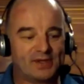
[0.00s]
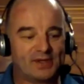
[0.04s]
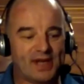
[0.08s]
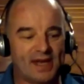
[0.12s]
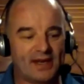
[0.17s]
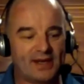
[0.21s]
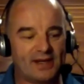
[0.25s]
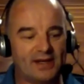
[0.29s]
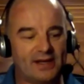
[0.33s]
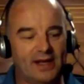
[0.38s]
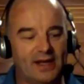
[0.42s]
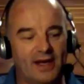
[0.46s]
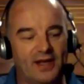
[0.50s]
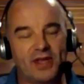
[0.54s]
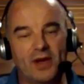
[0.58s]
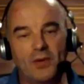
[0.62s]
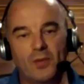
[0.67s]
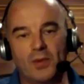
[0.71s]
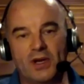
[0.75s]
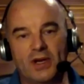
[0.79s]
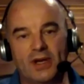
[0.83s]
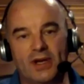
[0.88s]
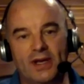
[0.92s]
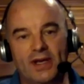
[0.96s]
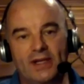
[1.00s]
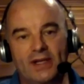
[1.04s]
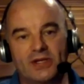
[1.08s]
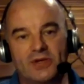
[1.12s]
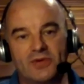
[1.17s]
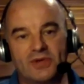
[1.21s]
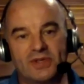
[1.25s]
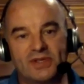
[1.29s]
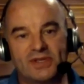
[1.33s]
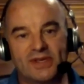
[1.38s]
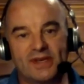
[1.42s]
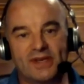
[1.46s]
Secondly, I think we
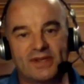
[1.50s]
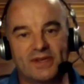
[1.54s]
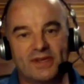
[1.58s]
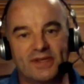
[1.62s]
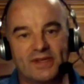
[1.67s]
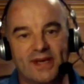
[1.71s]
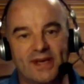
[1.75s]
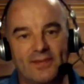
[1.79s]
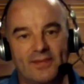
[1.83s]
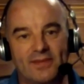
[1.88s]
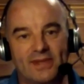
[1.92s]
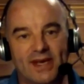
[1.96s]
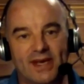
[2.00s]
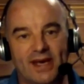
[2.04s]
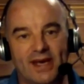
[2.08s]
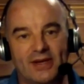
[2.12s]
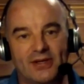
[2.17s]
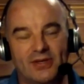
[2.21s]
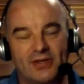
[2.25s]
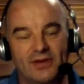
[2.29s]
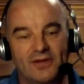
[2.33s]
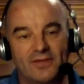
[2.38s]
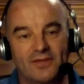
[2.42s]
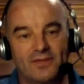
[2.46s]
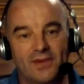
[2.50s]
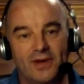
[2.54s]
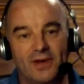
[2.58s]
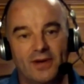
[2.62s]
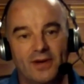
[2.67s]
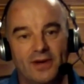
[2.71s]
need to resist the temptation